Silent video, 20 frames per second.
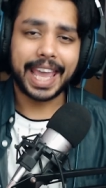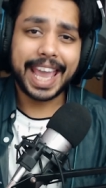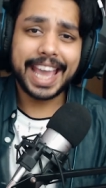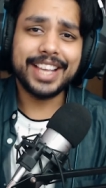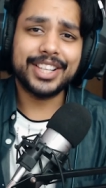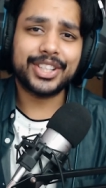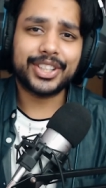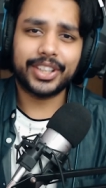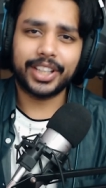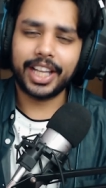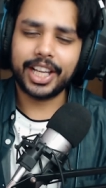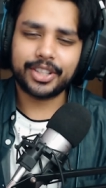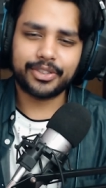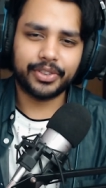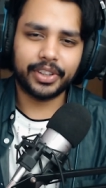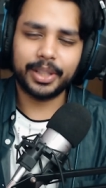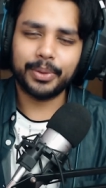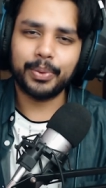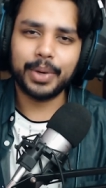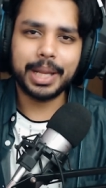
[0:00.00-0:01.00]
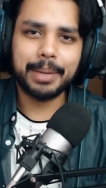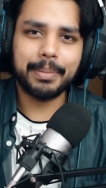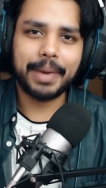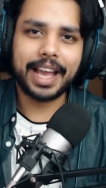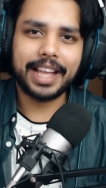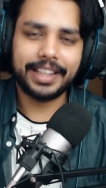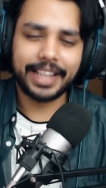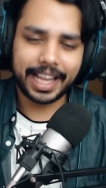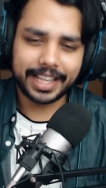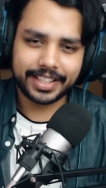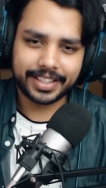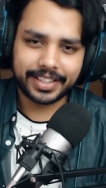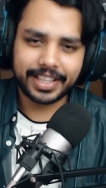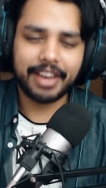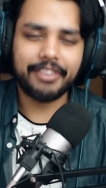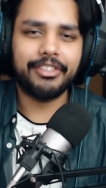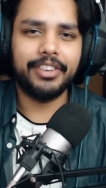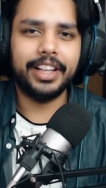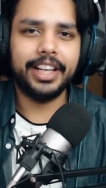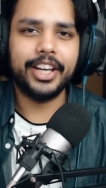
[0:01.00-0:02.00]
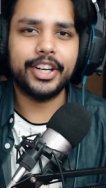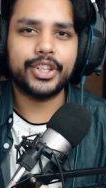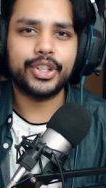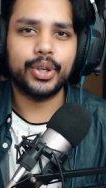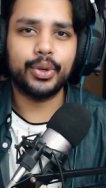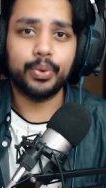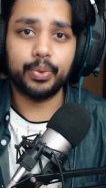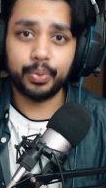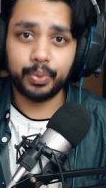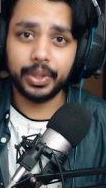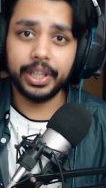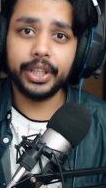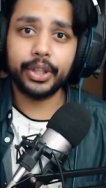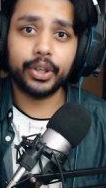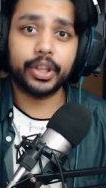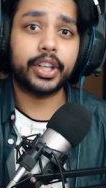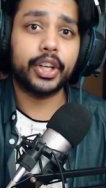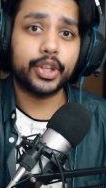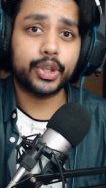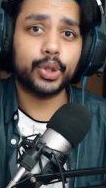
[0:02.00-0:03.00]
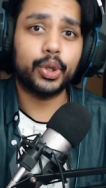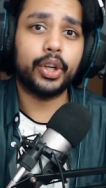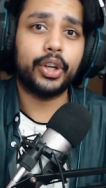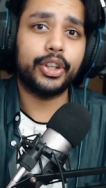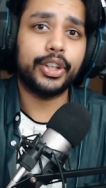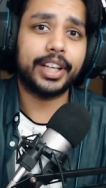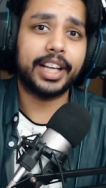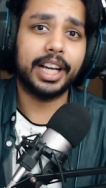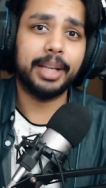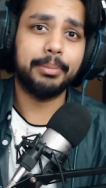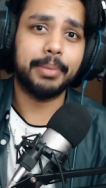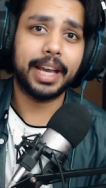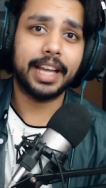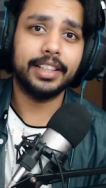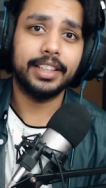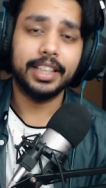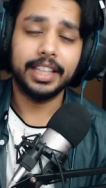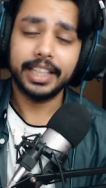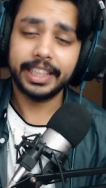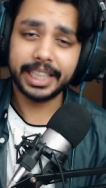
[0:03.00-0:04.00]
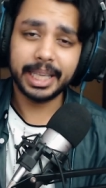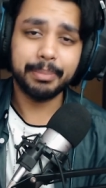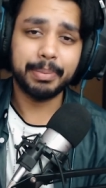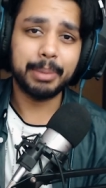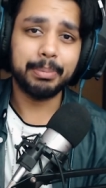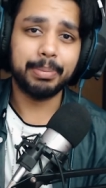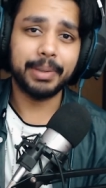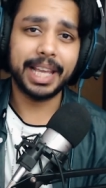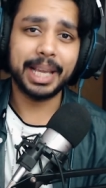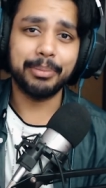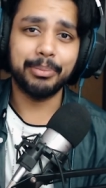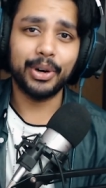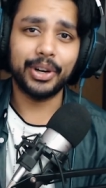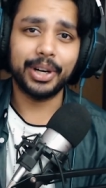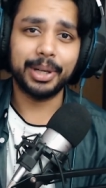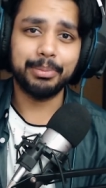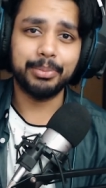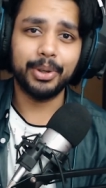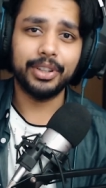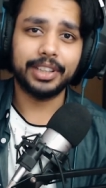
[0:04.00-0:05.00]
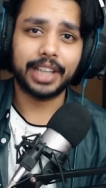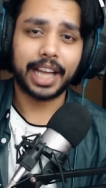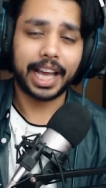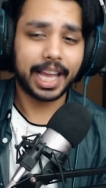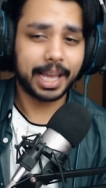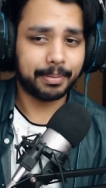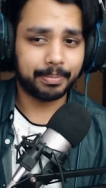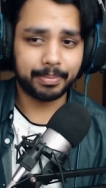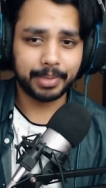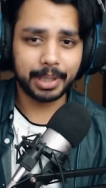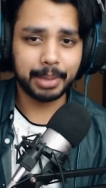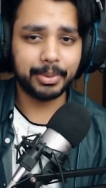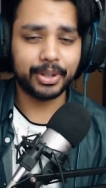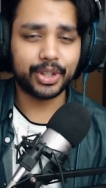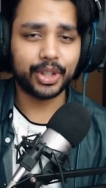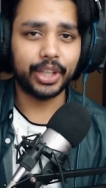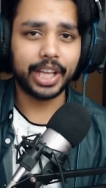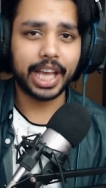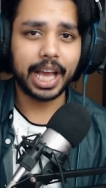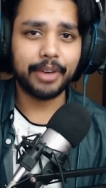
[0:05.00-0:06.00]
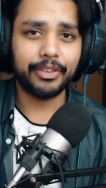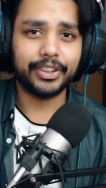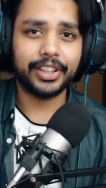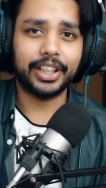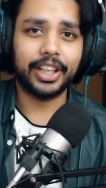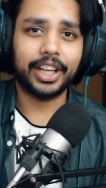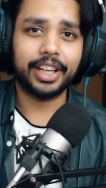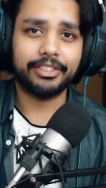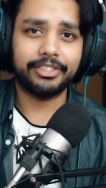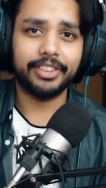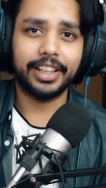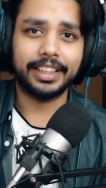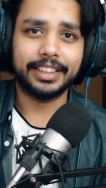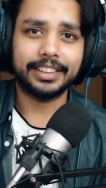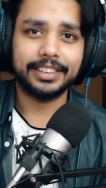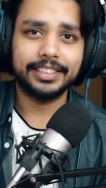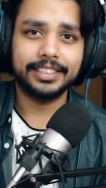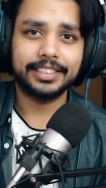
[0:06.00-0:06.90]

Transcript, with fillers: Ace clutch for the win, man. That's definitely true. Really good control on your gun, man. Keep on playing more and more. I'm pretty much sure you're having a lot of fun.